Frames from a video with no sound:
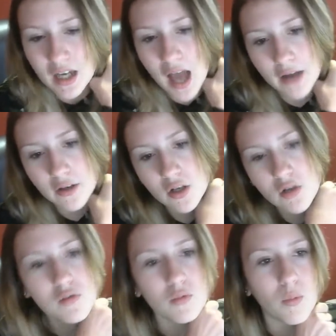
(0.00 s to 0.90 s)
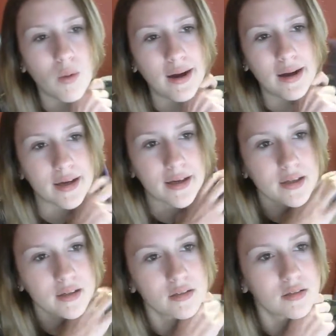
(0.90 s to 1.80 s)
I don't know why
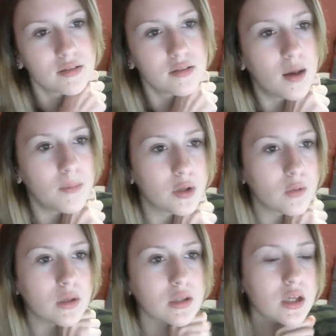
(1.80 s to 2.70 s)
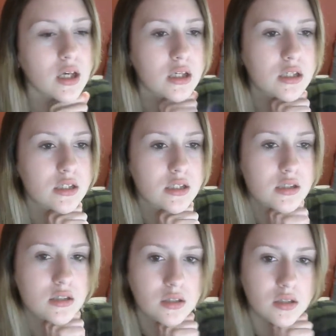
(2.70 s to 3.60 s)
I'm doing this.
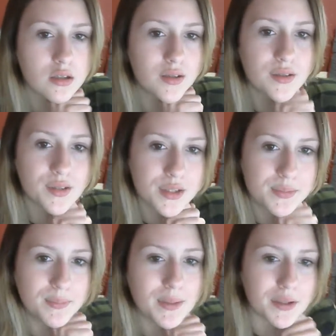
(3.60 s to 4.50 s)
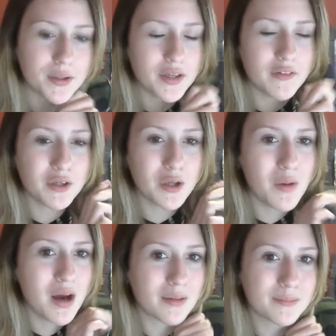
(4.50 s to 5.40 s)
This might not even go
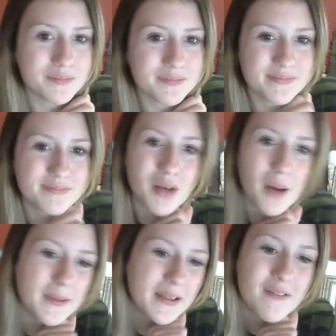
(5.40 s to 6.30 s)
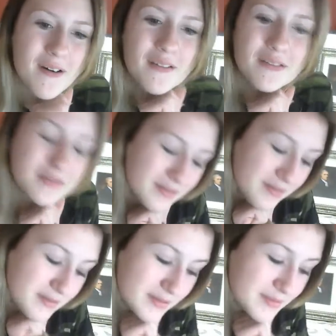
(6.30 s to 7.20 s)
up. Probably won't.
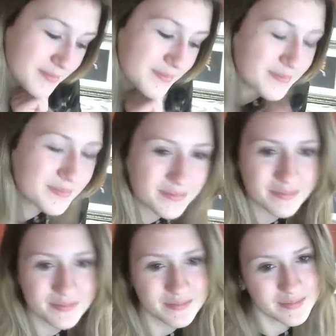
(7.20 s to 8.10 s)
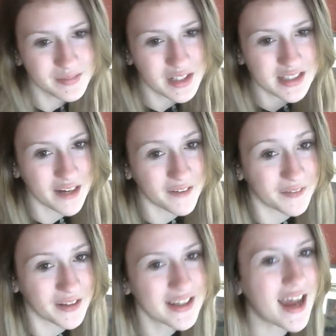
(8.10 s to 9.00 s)
Because I don't
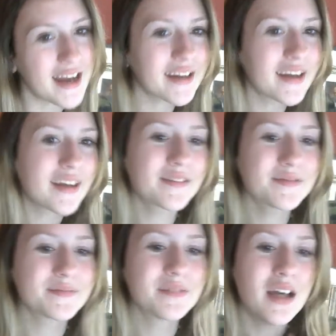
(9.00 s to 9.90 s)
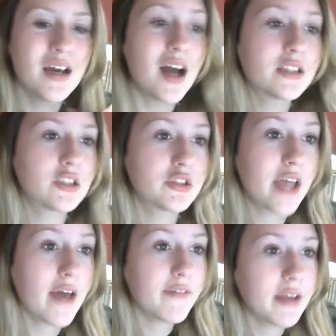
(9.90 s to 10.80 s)
feel like editing. I seriously
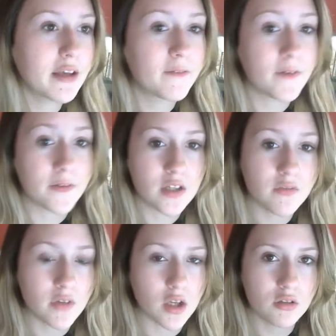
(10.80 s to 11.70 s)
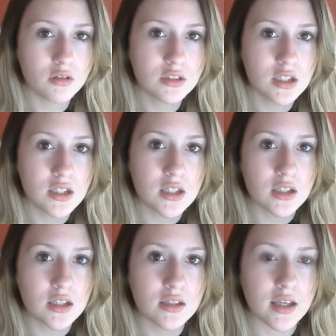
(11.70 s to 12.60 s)
have like 15 videos
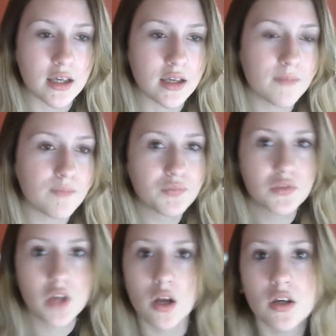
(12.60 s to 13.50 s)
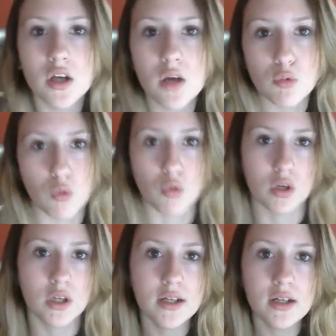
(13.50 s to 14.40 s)
like done and
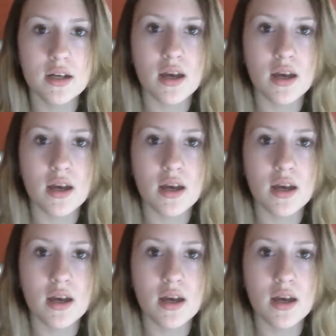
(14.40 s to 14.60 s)
recorded,